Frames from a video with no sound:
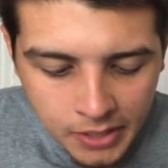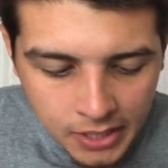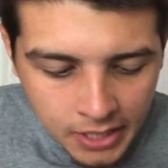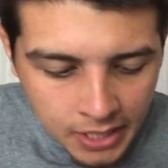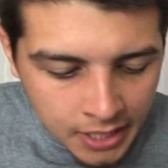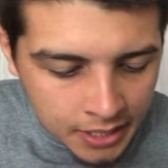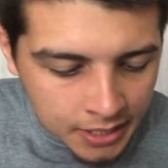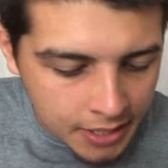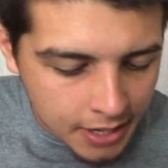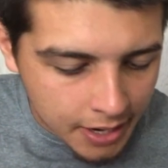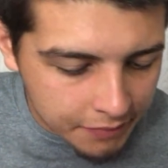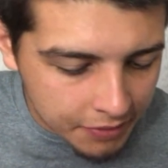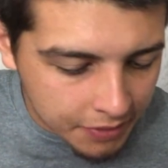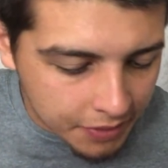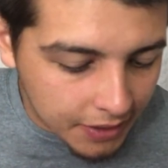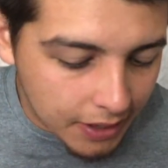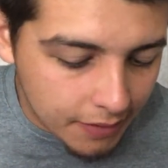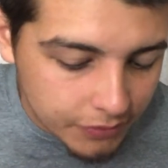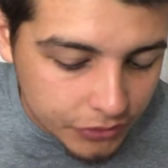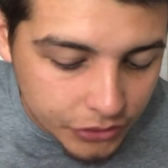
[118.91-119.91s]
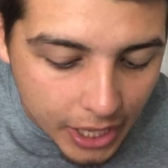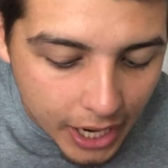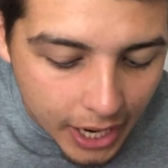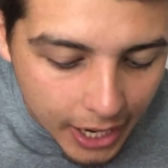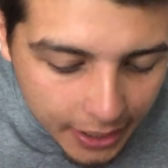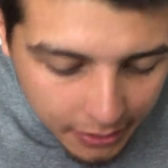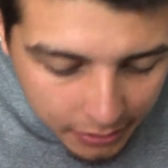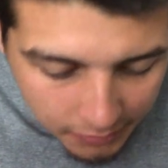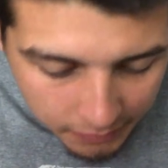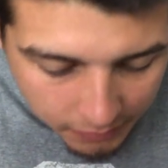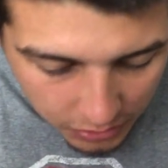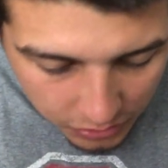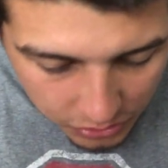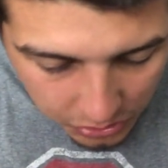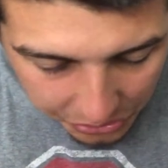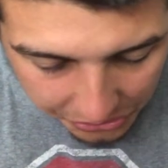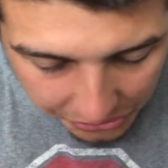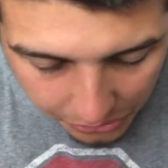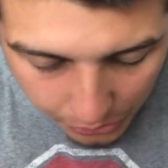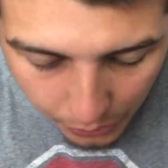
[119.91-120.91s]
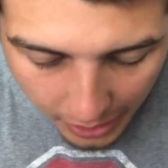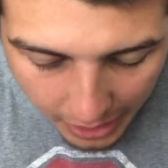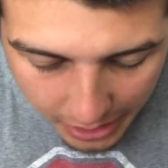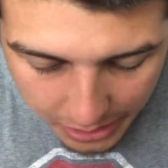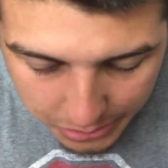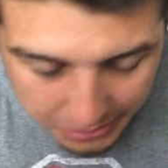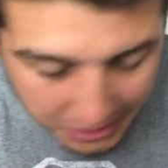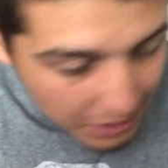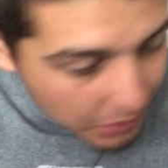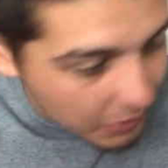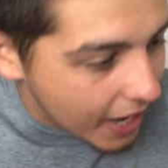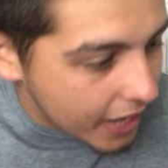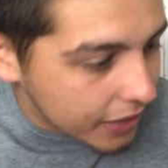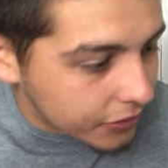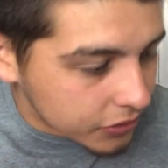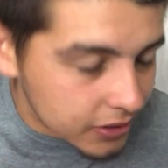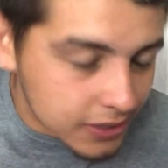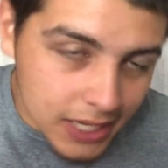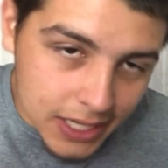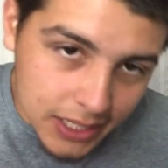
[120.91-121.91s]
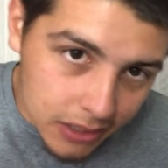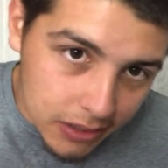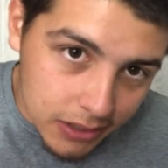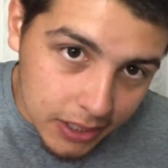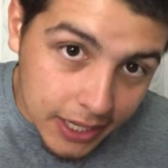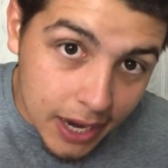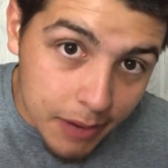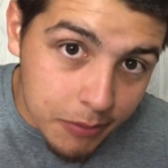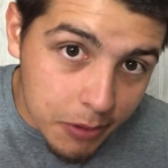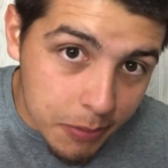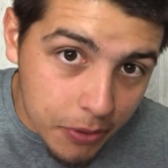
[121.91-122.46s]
And everything I've tried tutorial-wise without actually taking the camera